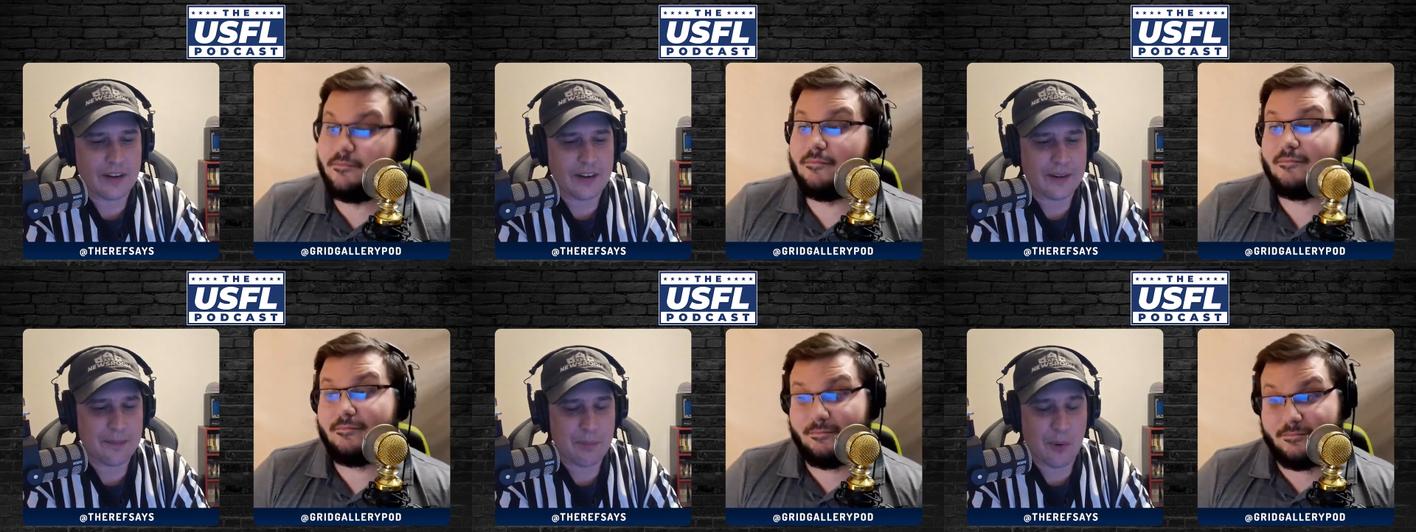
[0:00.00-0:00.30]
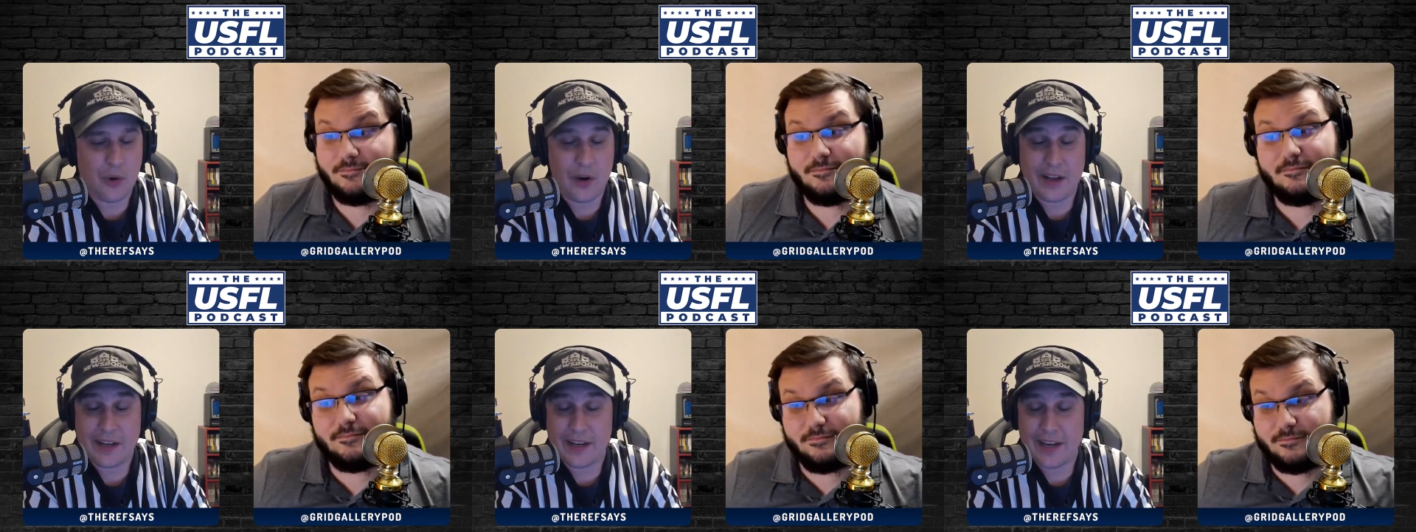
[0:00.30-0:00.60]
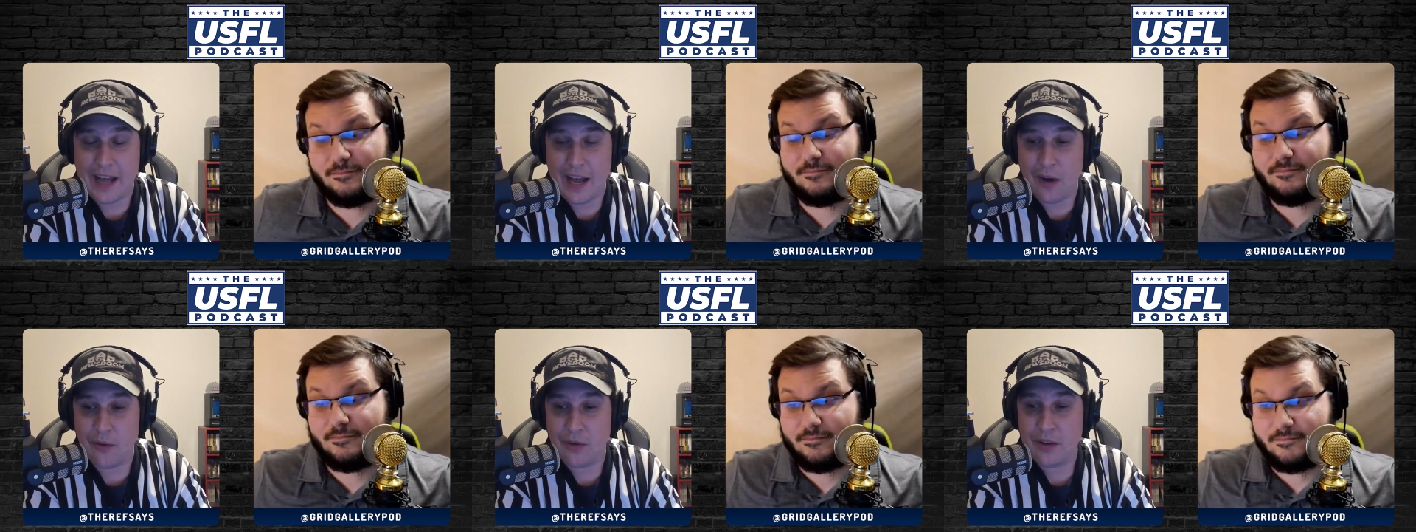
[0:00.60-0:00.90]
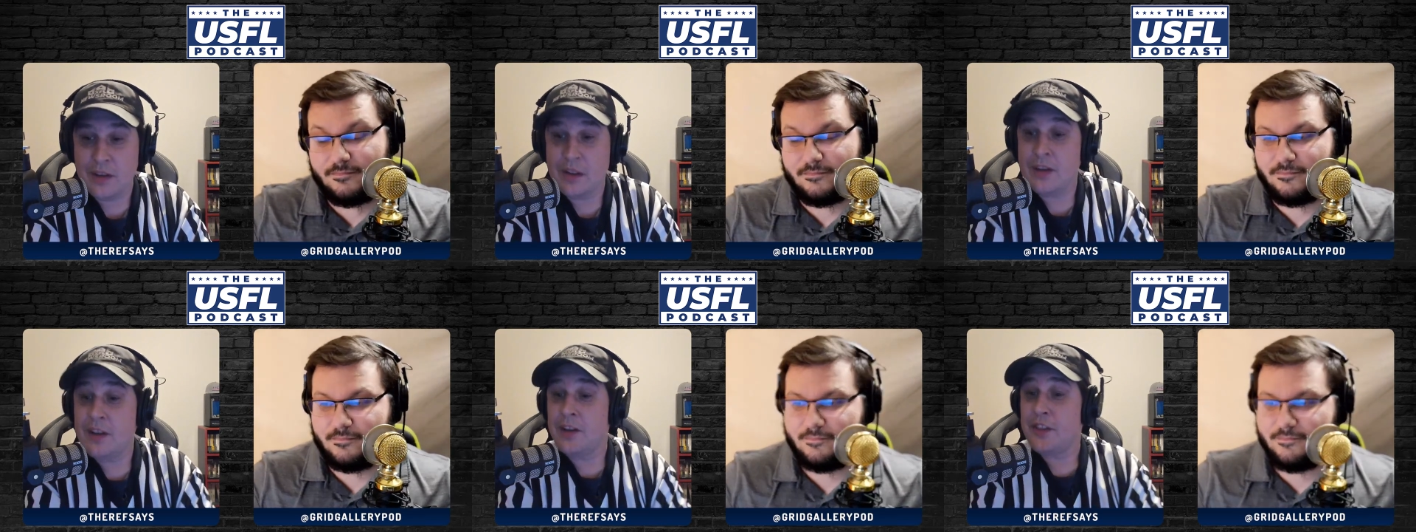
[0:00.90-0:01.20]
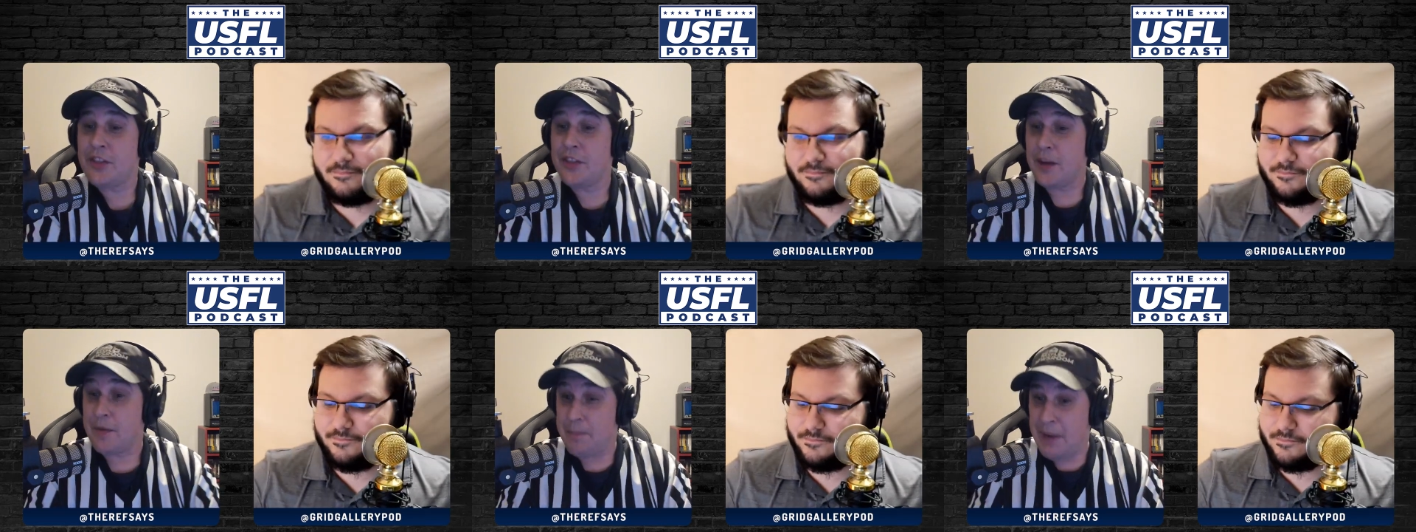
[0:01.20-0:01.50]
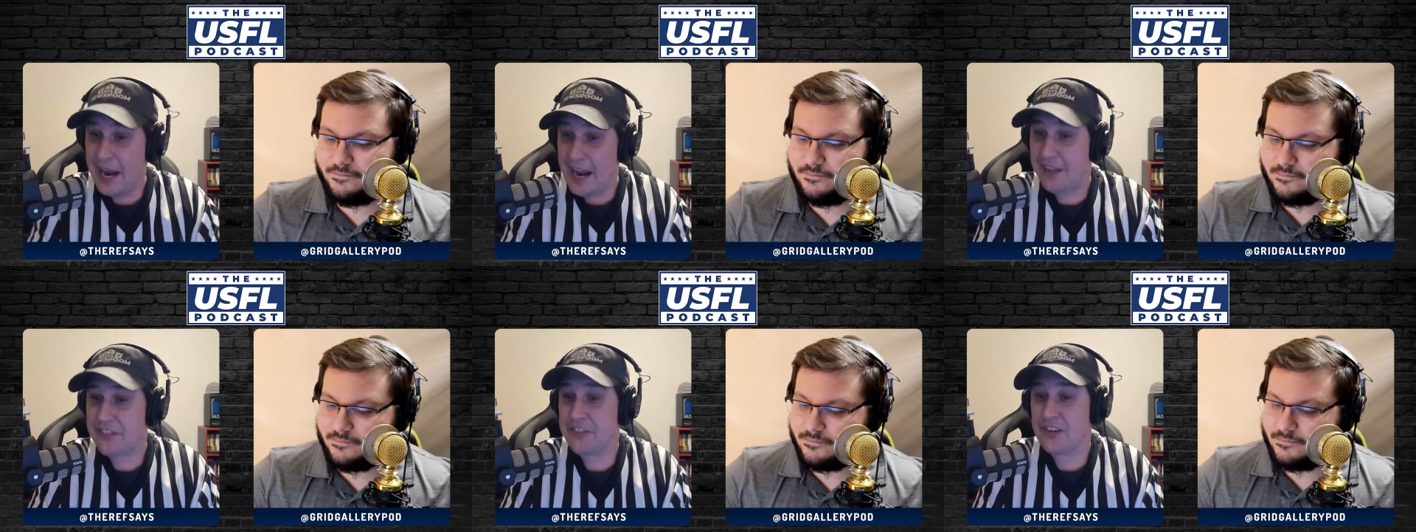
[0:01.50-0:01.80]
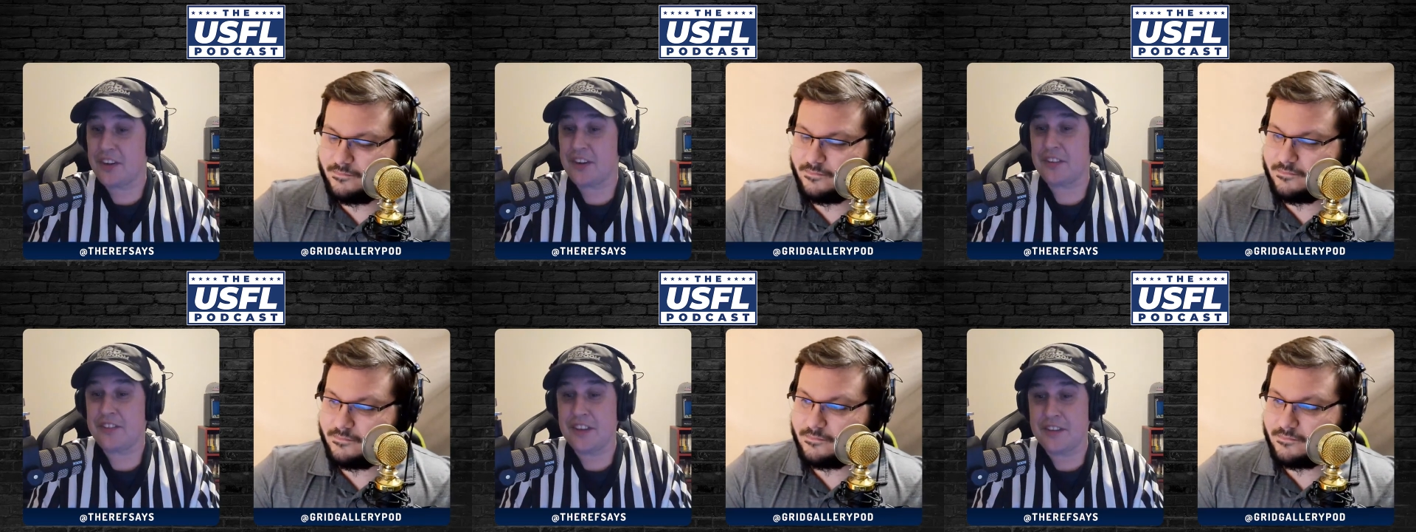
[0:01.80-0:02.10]
Speaker 1: pointed out, the Panthers
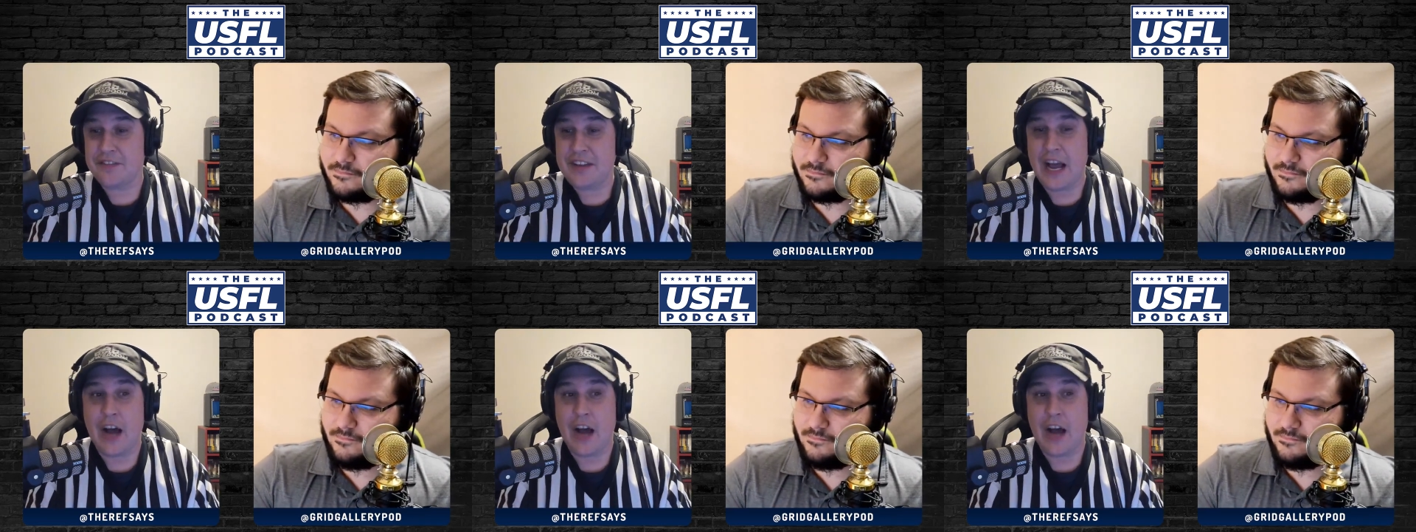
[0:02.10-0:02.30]
have now